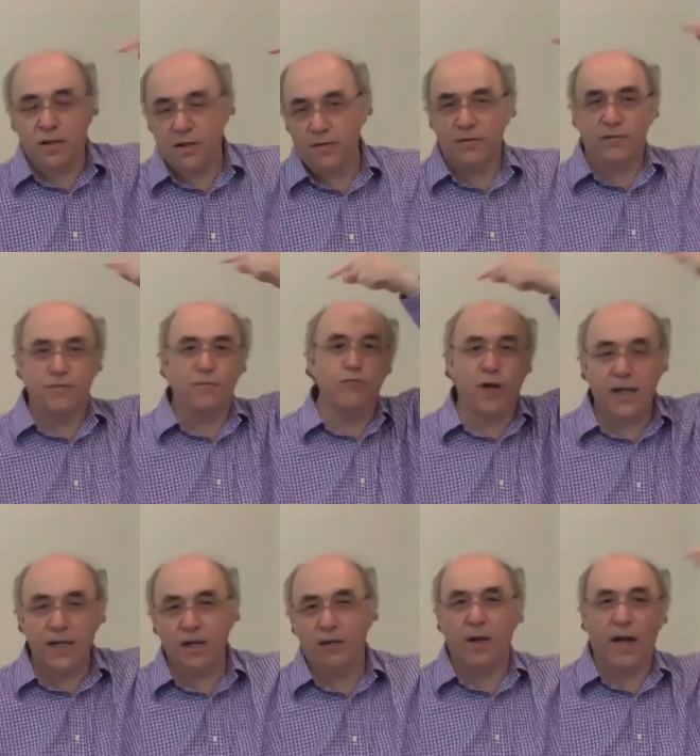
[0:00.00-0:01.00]
of
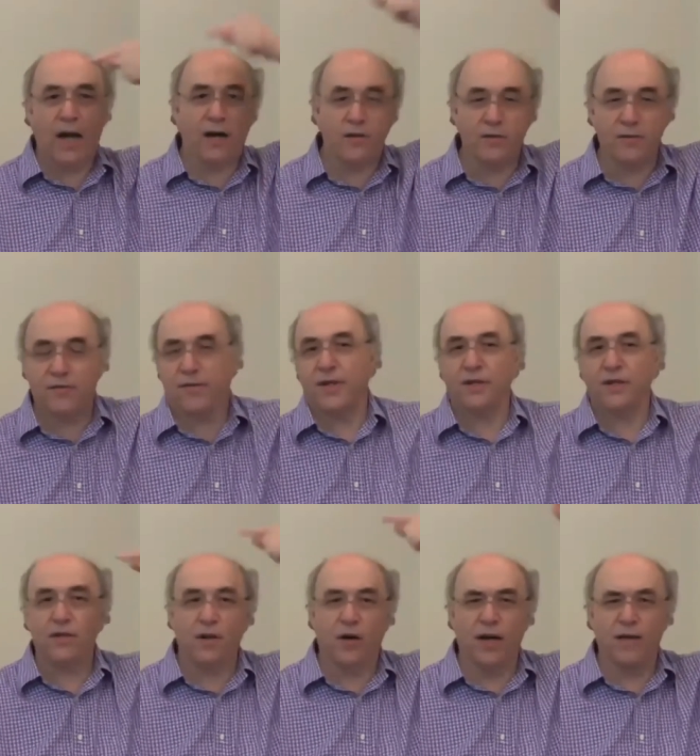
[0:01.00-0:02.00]
running around for,
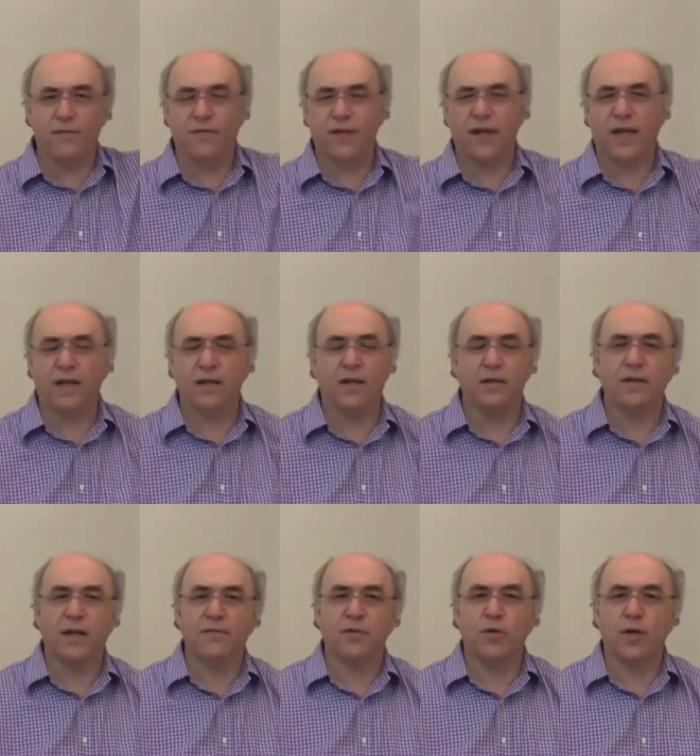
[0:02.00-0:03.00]
you know, I forget, I'd
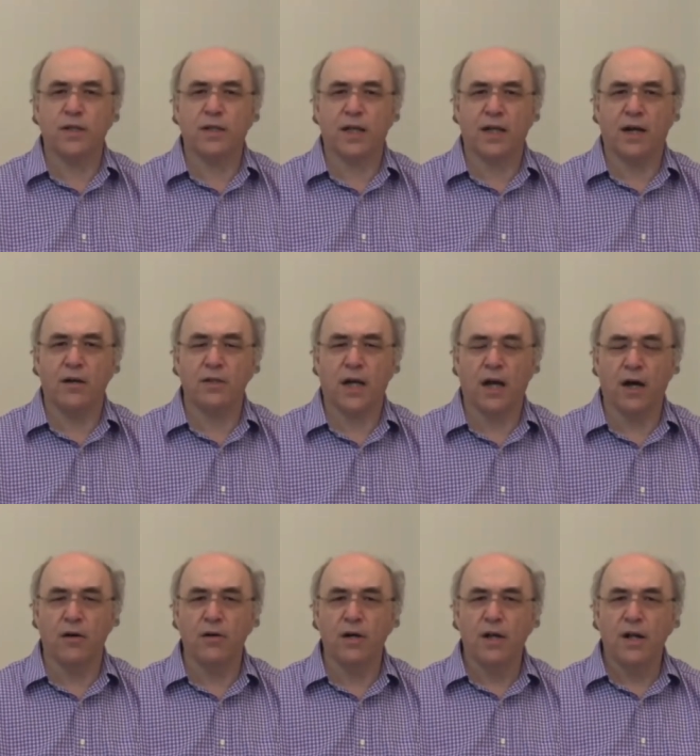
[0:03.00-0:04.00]
have to work that out,
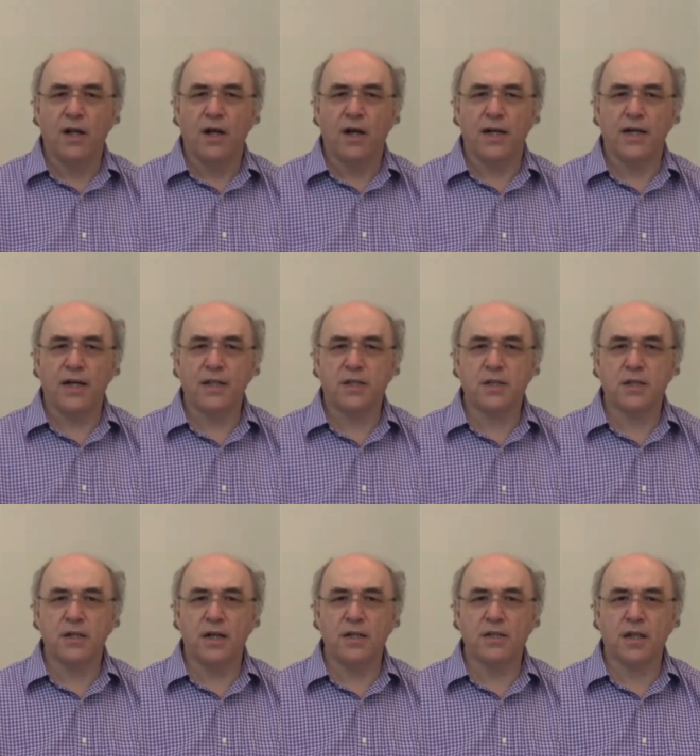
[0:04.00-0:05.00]
how it's
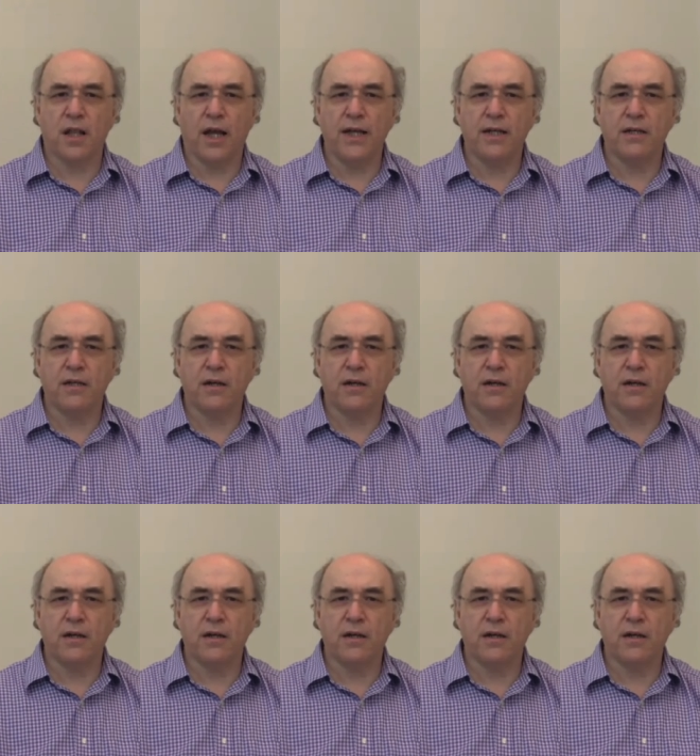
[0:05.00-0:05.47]
like